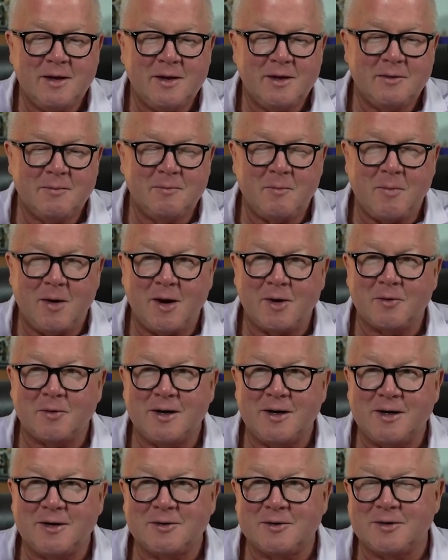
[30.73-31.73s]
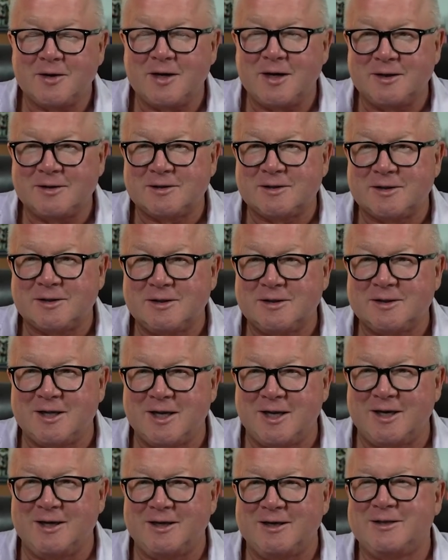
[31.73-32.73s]
moderator, and she's
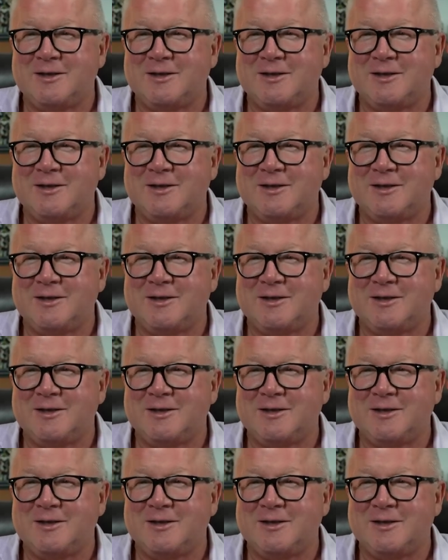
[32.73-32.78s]
going to